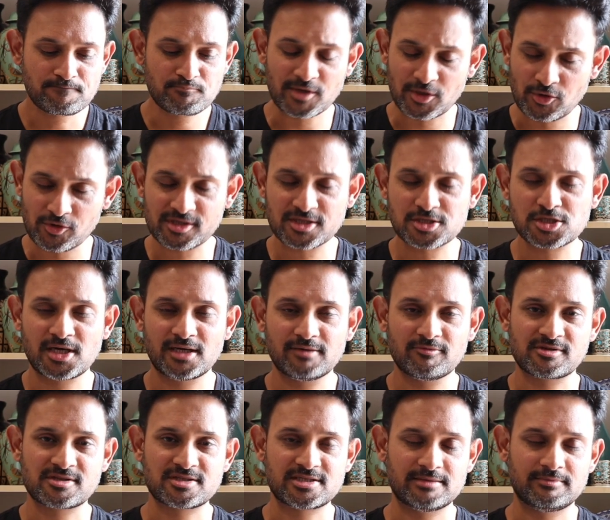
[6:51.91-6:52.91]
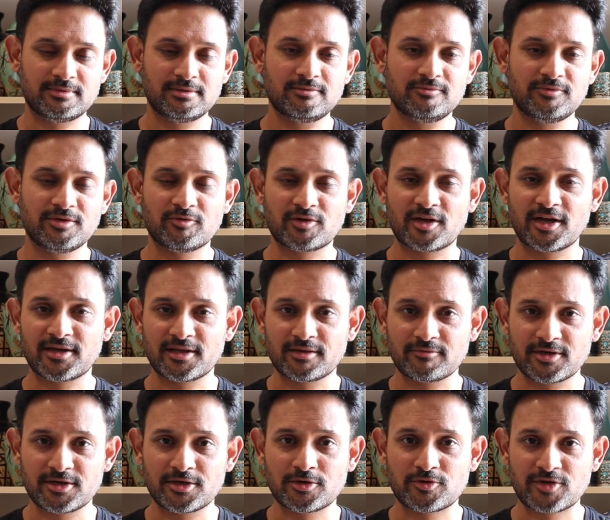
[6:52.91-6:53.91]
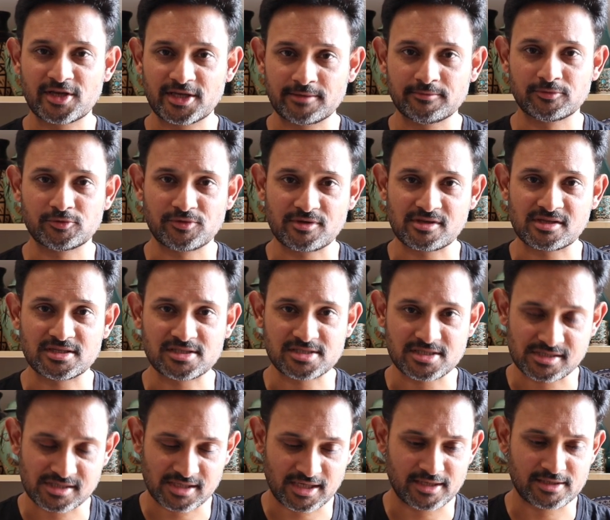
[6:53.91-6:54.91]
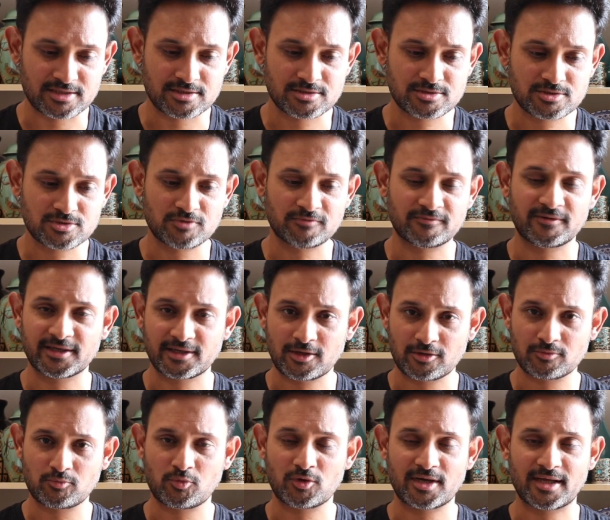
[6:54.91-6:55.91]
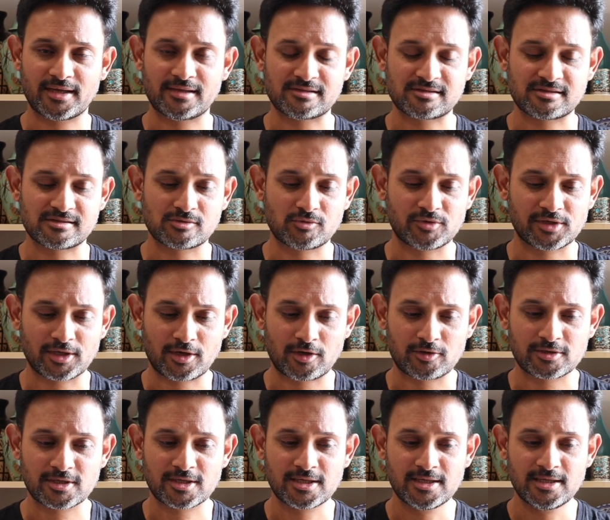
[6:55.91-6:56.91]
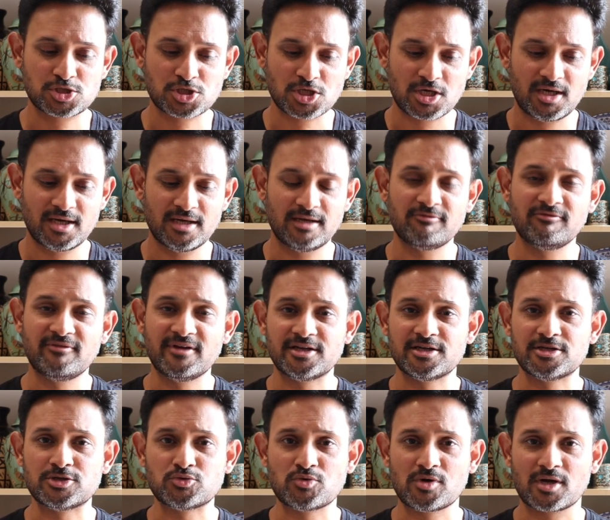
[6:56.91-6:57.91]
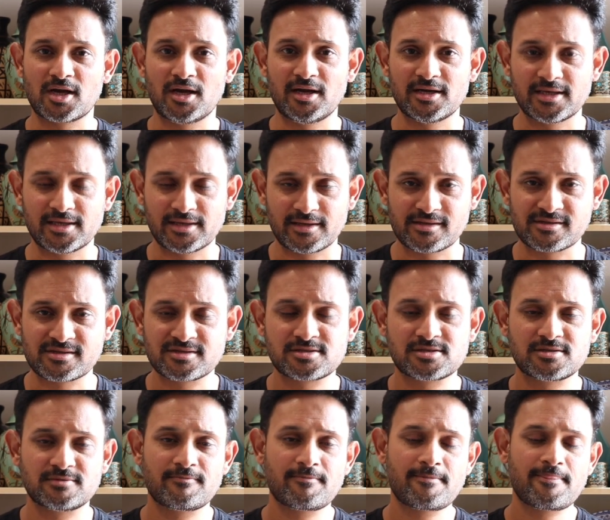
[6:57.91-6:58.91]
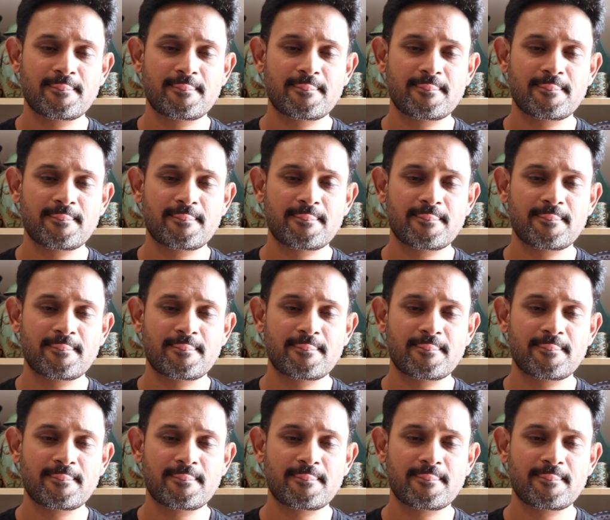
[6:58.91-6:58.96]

Because the child was stable, we were getting ready to take him to the CT scan to find out what else is going on. Child went into a cardiac arrest.